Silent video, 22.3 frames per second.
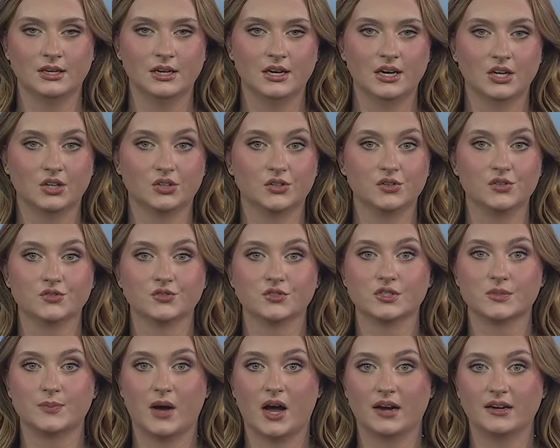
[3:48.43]
Crews
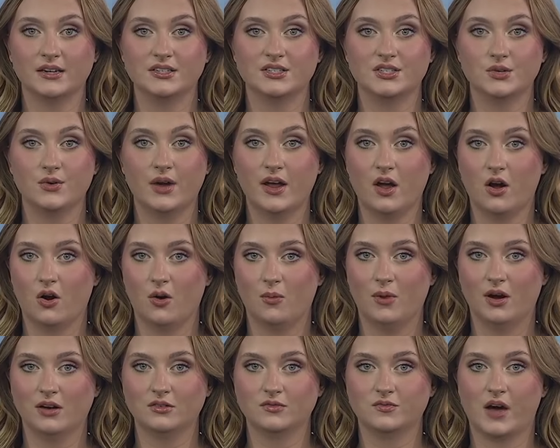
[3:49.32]
responded to a home
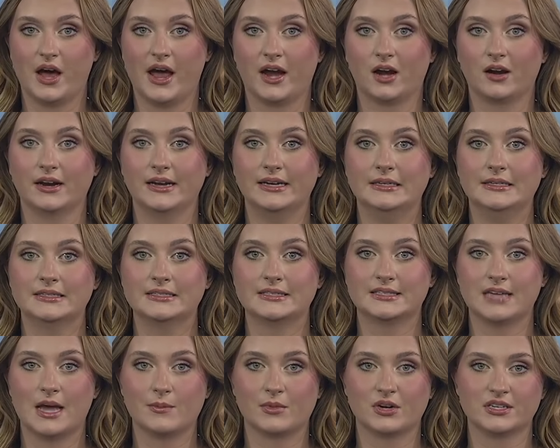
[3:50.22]
on fire in
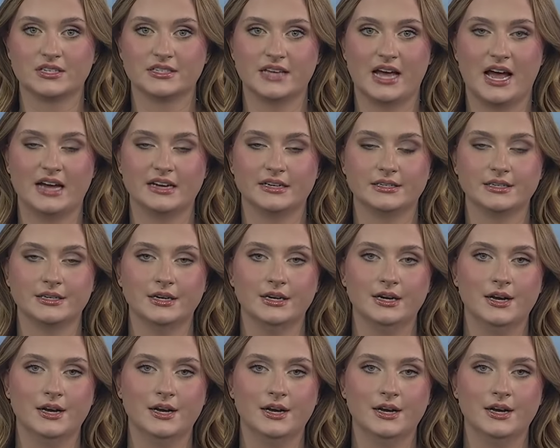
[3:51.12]
Somerset.